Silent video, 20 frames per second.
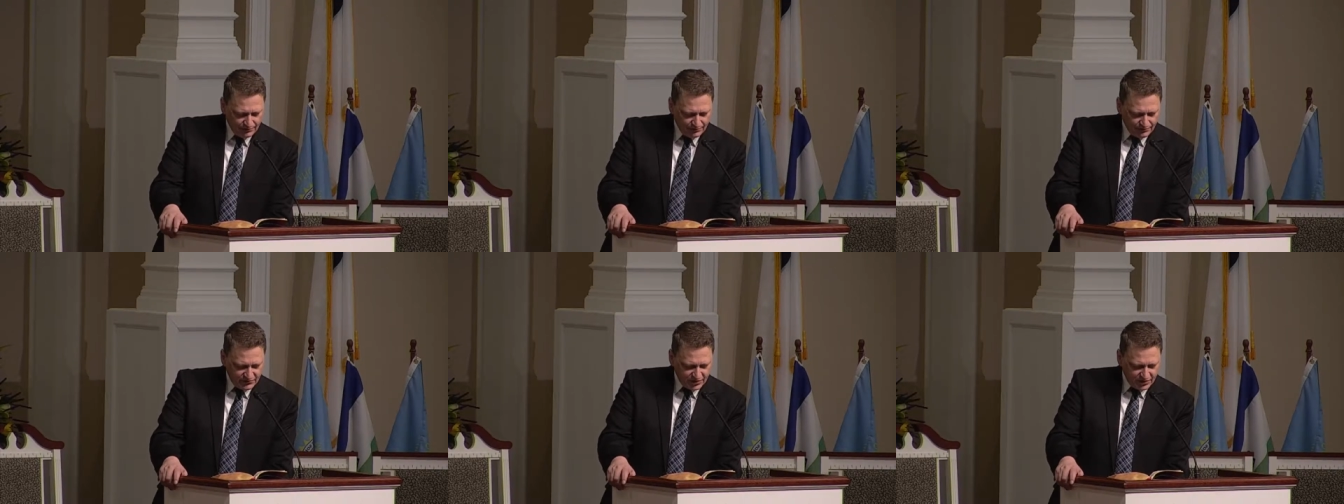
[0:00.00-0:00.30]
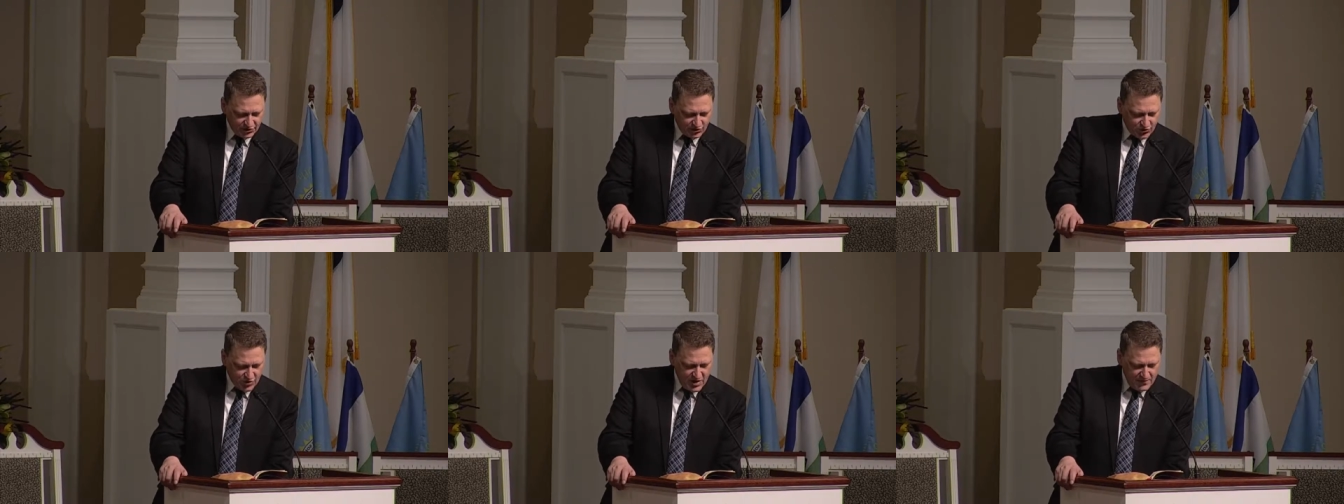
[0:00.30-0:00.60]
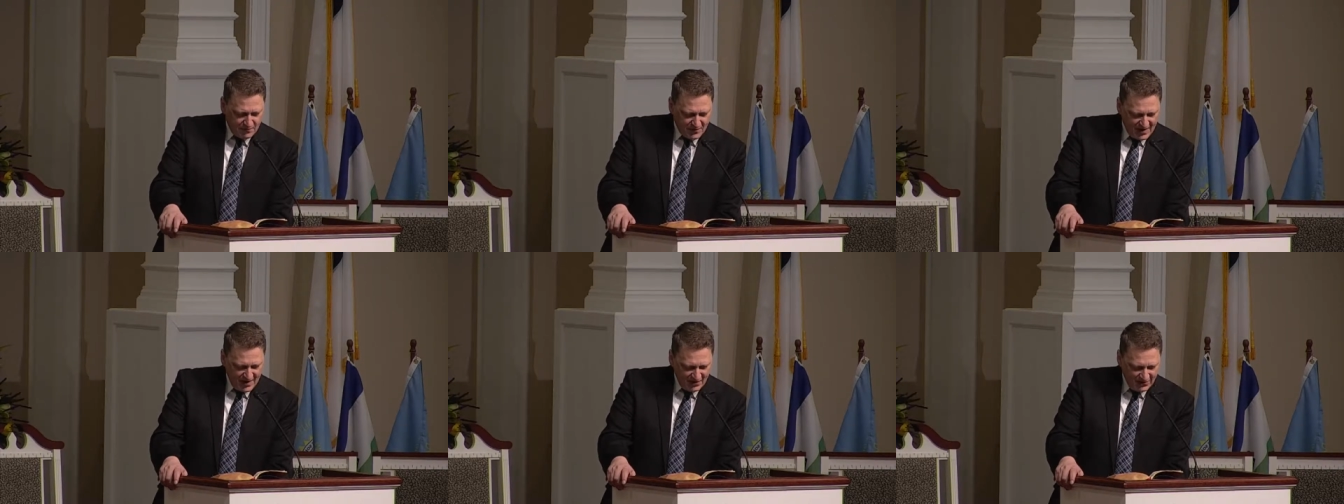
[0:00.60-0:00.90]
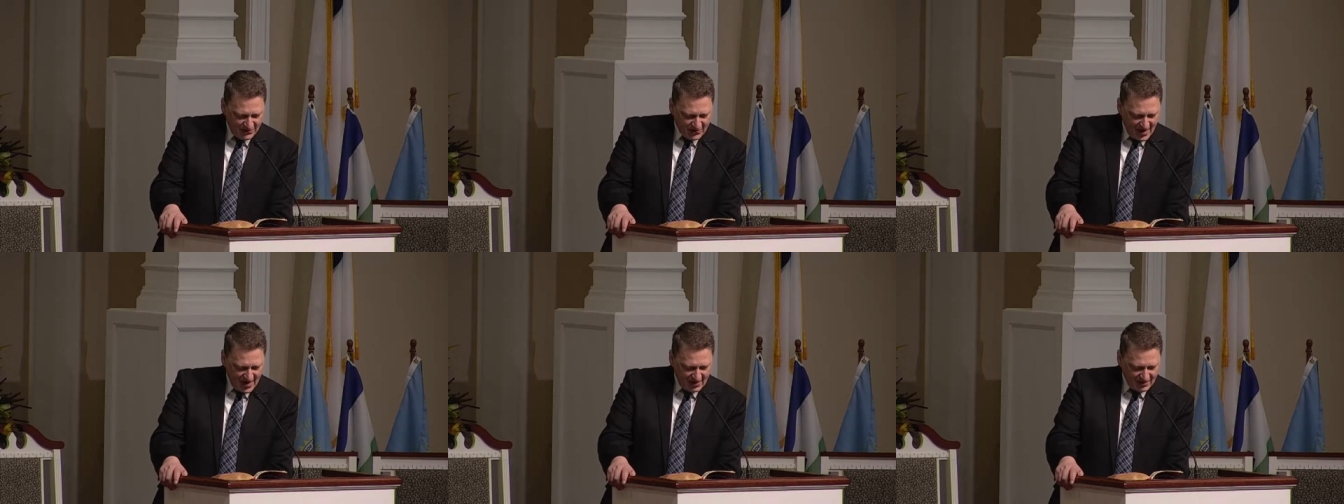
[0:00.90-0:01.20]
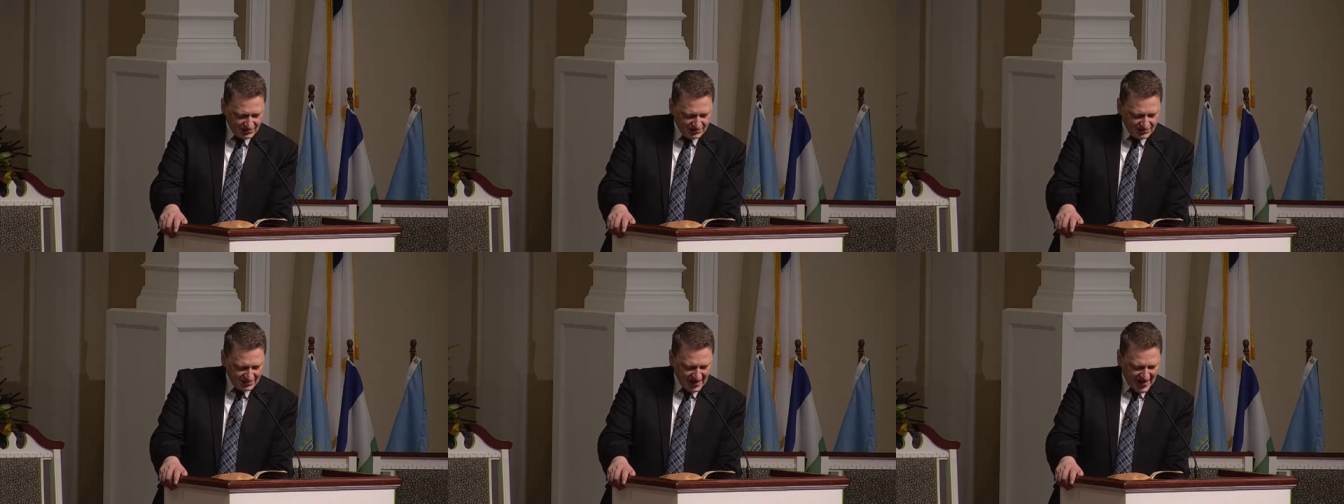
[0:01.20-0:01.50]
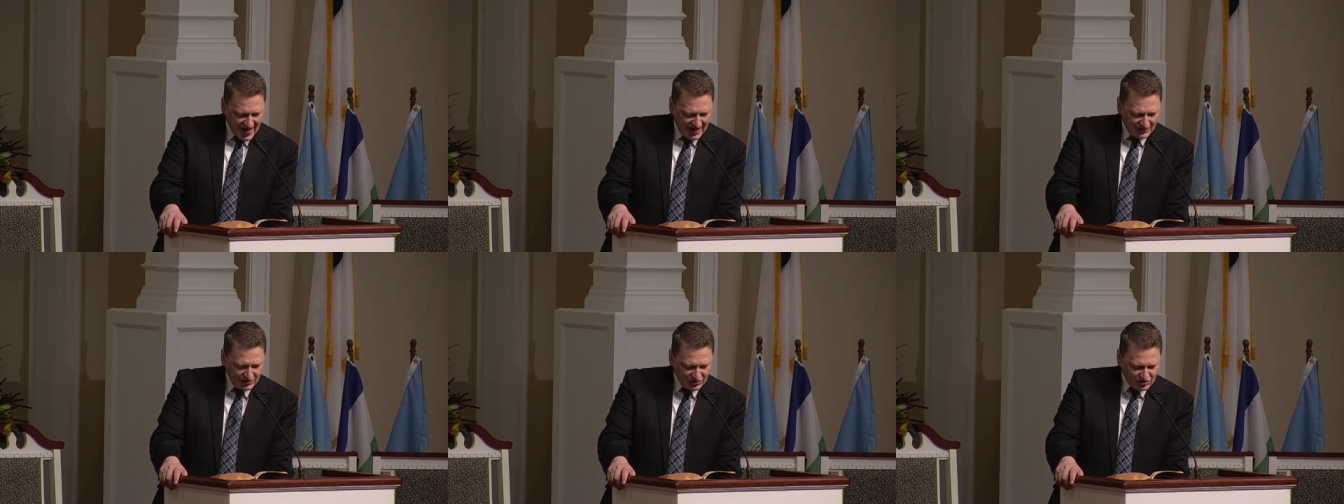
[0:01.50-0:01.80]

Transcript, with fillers: the creeping things God